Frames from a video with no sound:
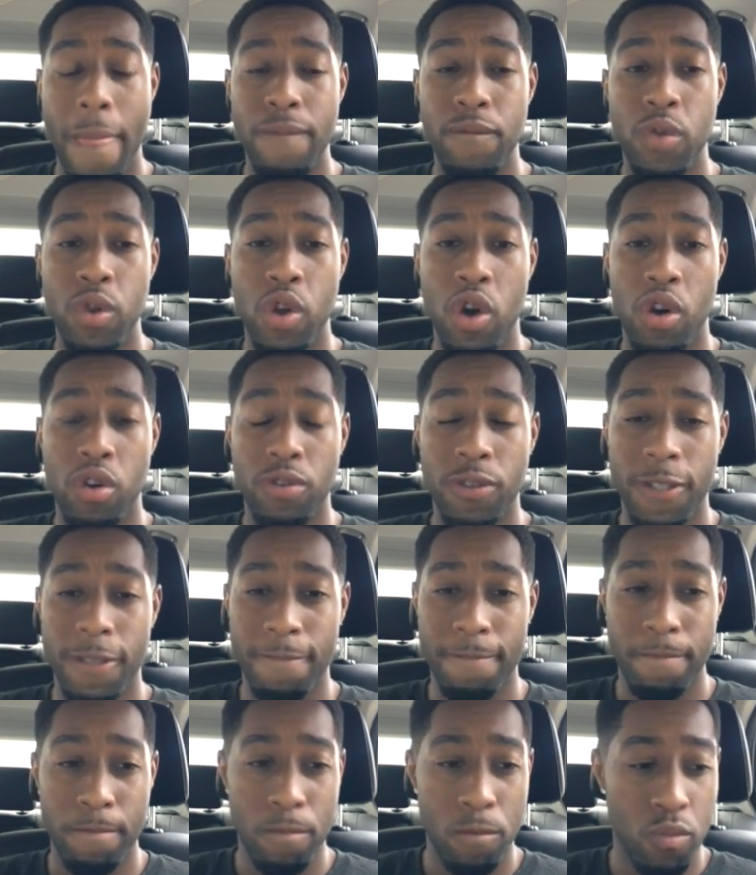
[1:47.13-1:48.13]
you know,
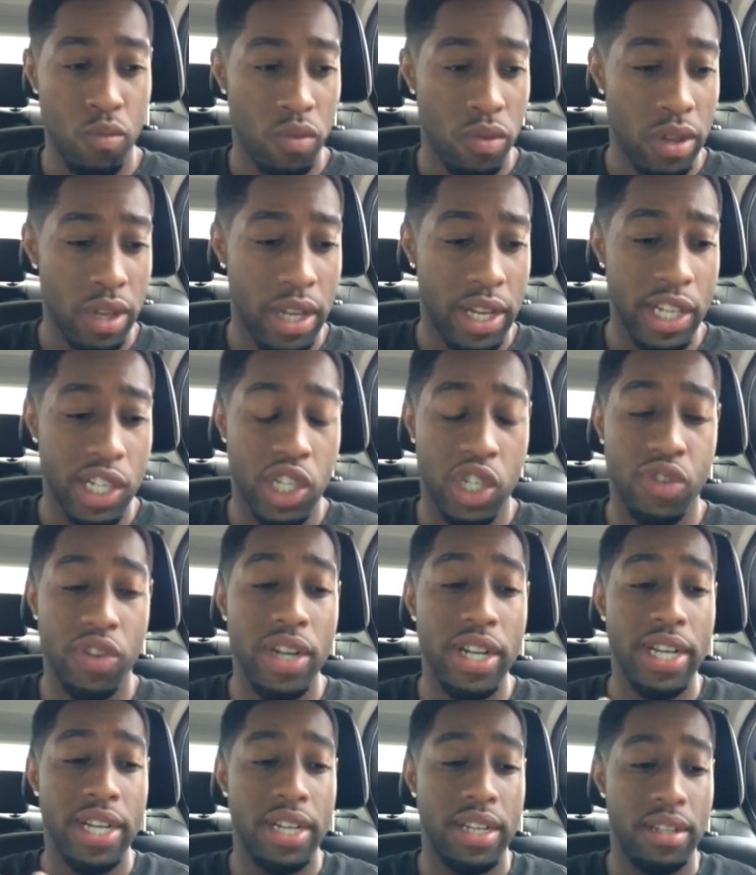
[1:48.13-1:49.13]
get
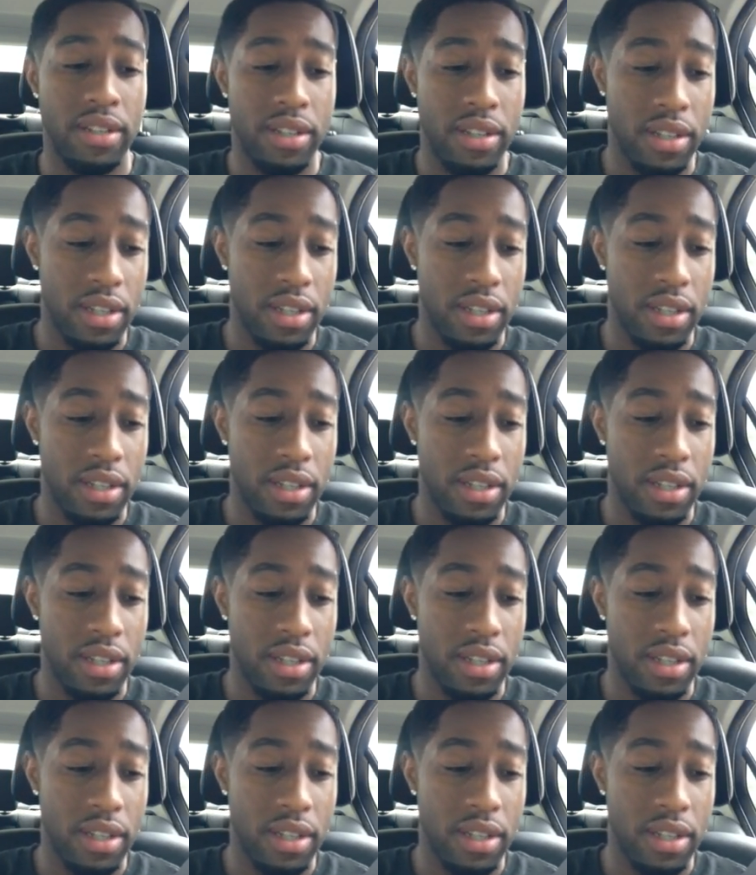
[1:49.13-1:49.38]
treated